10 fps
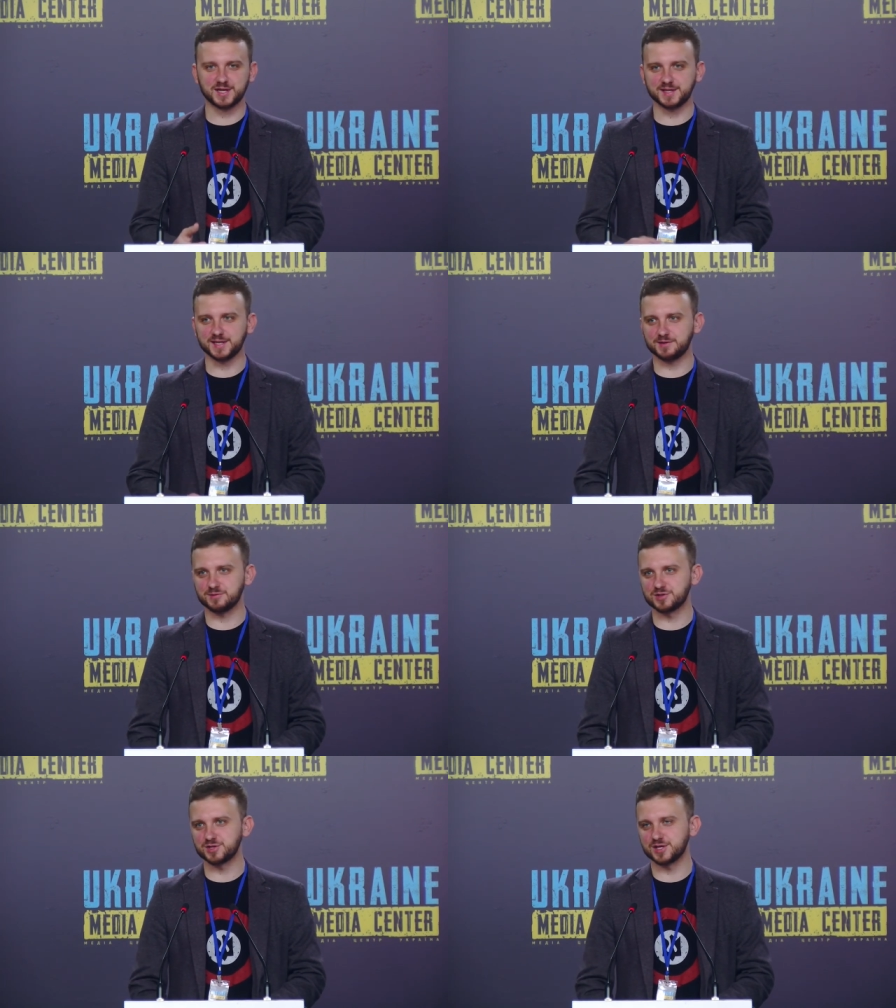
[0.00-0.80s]

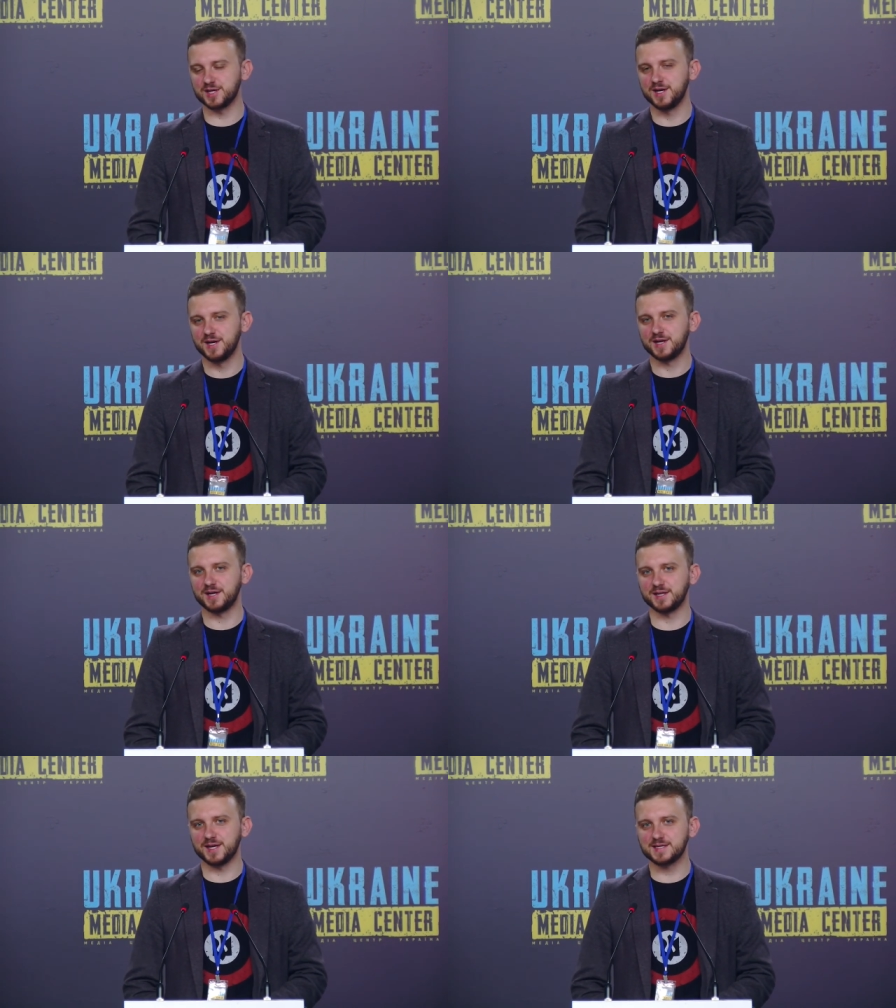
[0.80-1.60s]
uh, Nova
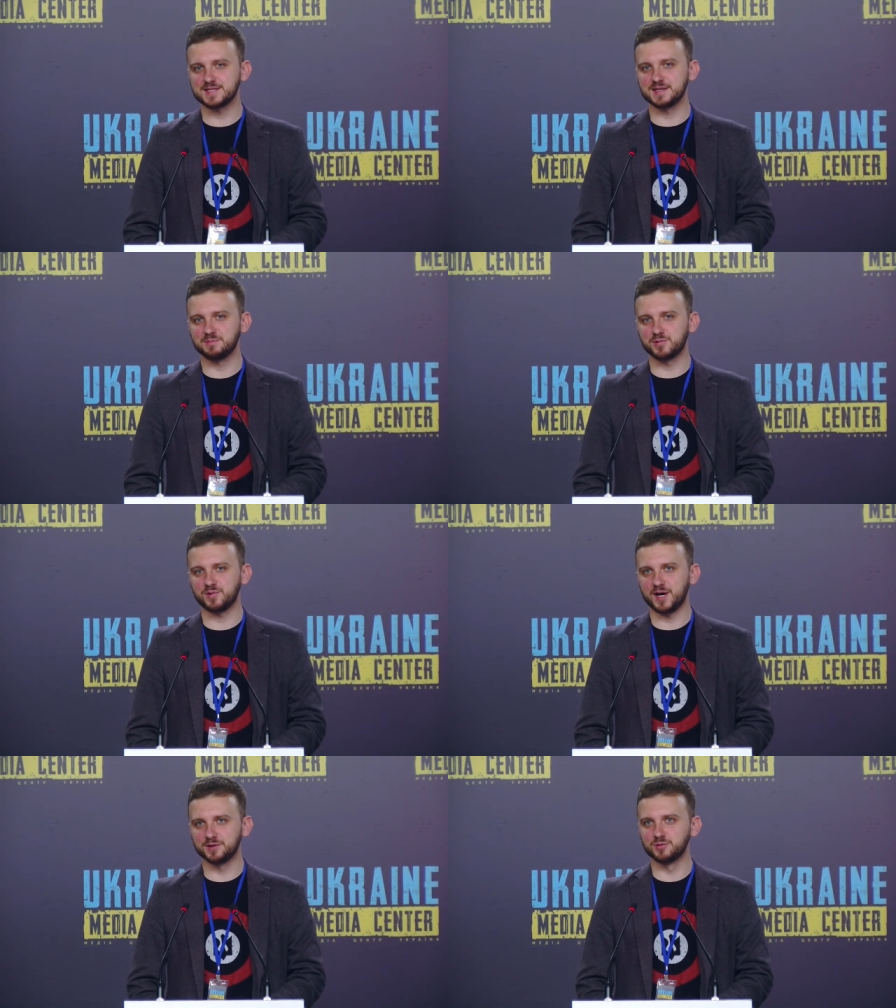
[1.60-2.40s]
Arkadia,
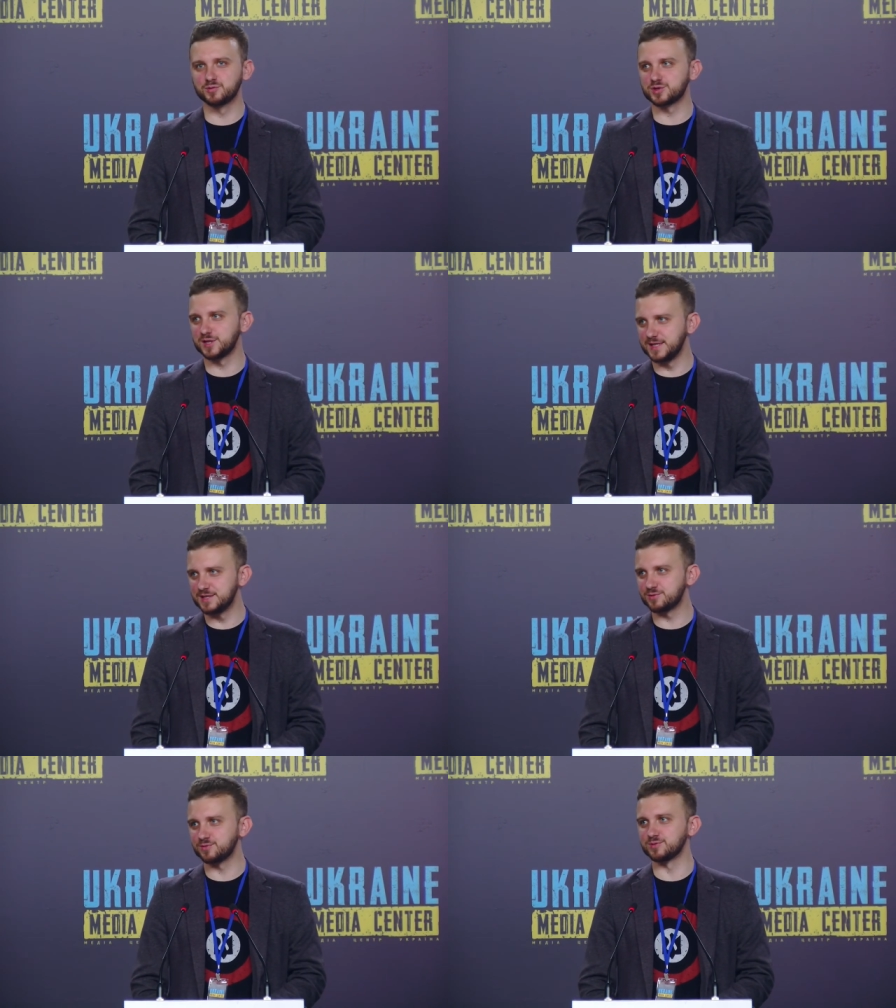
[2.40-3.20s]
Ivan Dudic,
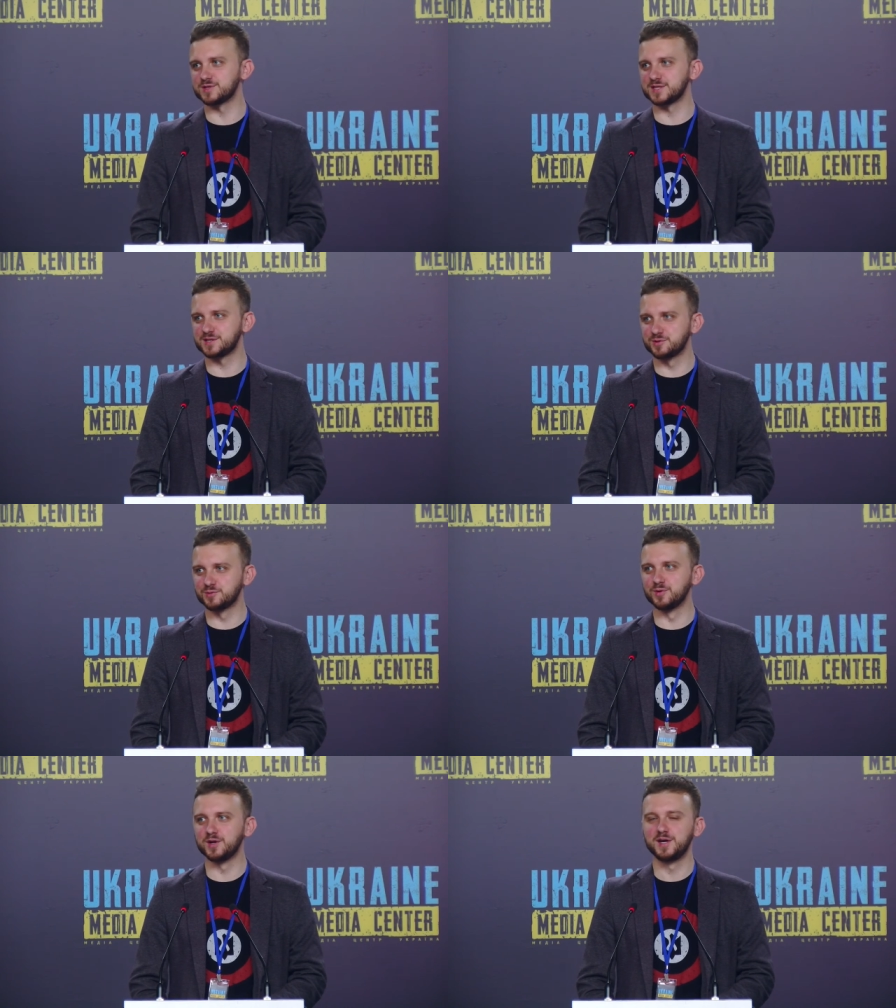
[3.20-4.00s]
and also the
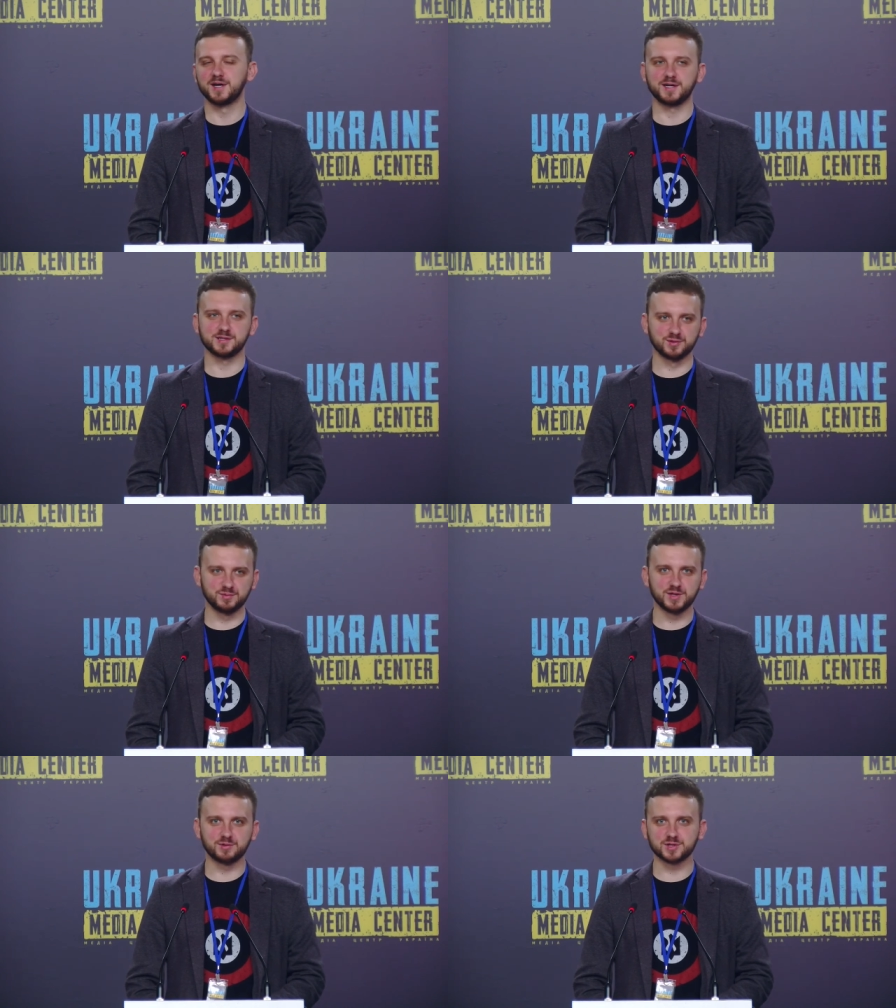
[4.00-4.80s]
lecture about
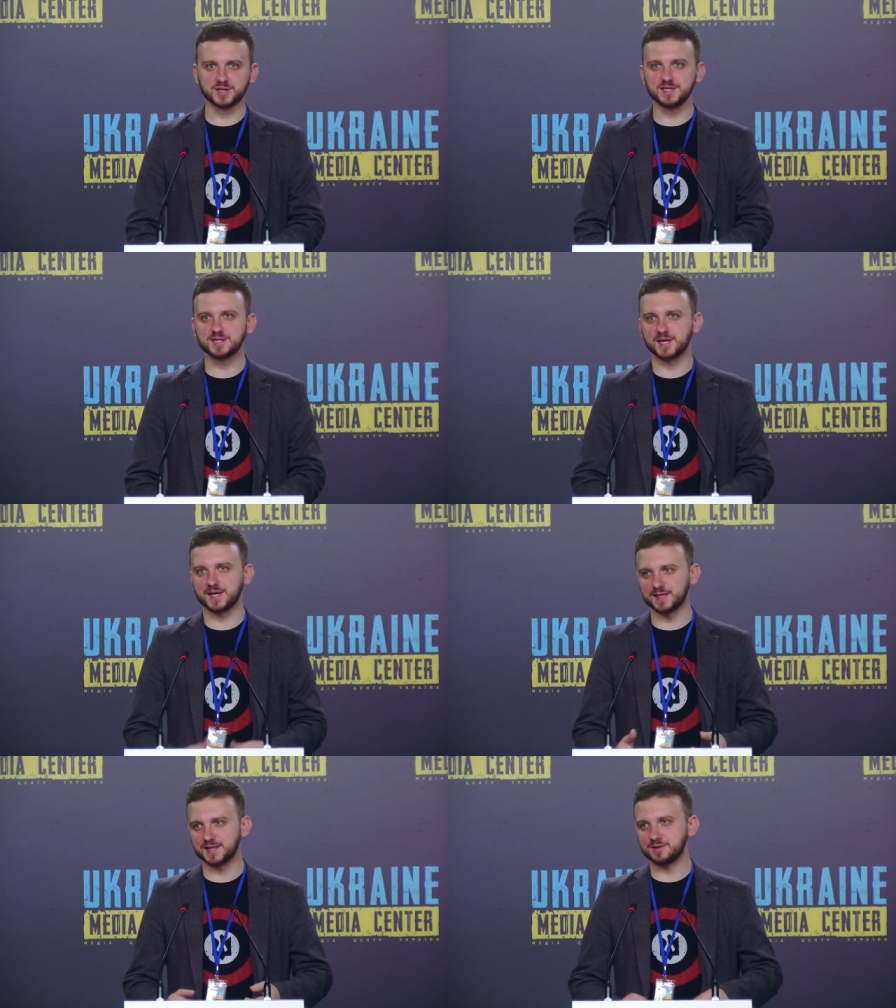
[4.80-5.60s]
Anna
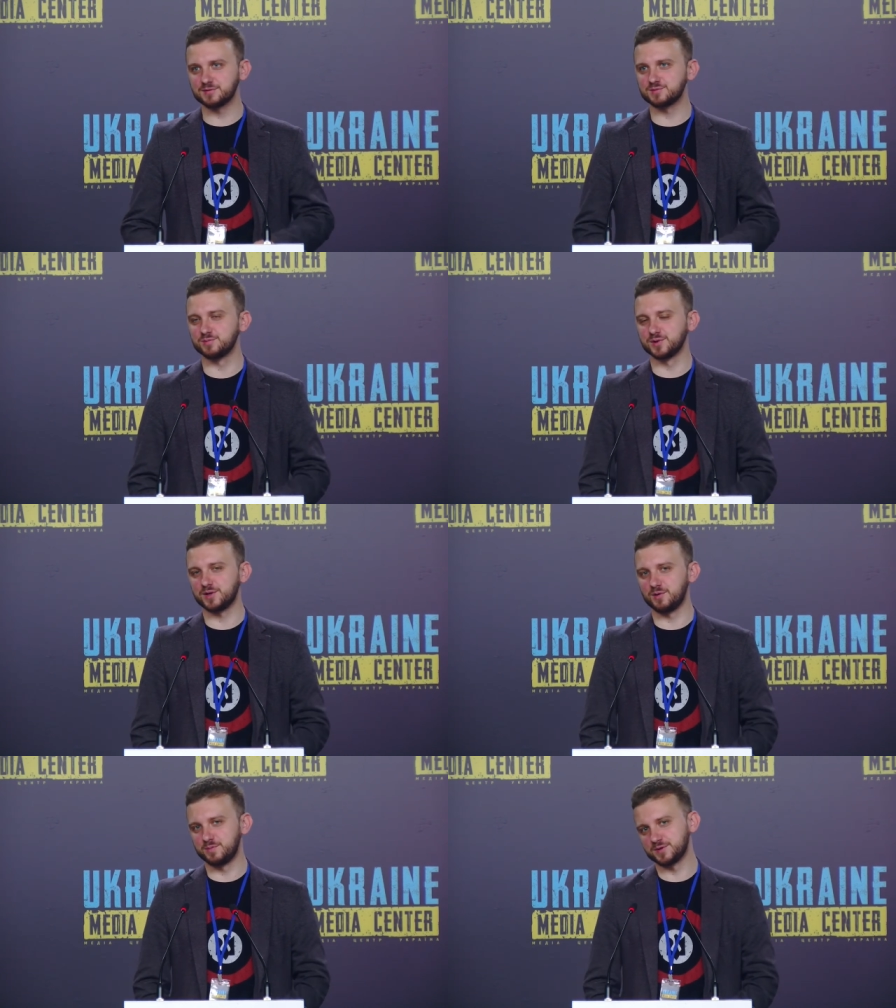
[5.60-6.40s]
Krushelnytska, the
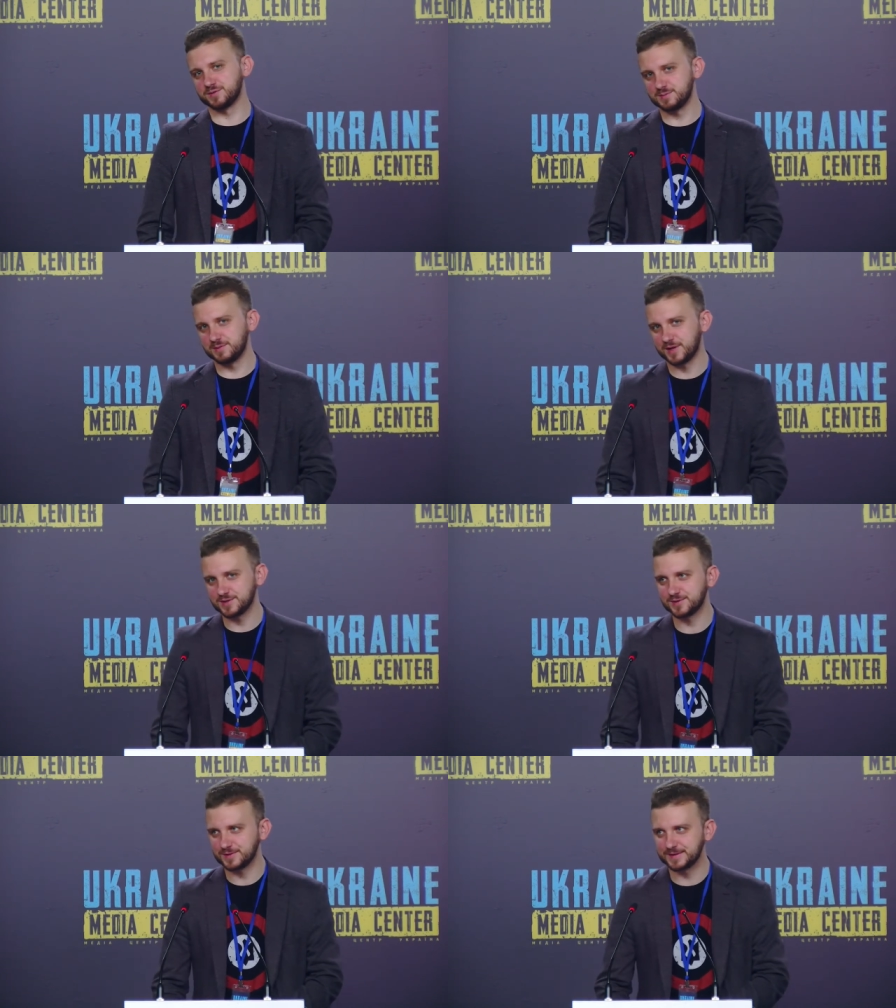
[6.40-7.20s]
sister of Solomiya
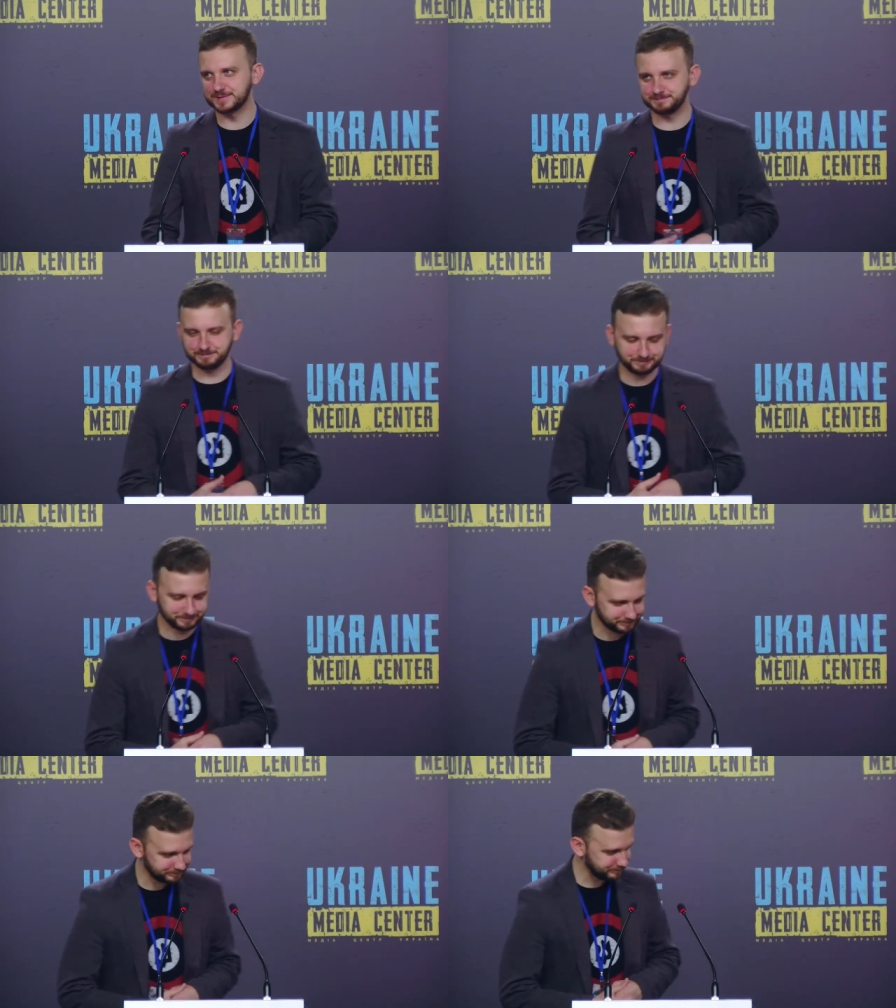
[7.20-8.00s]
Krushelnytska, who also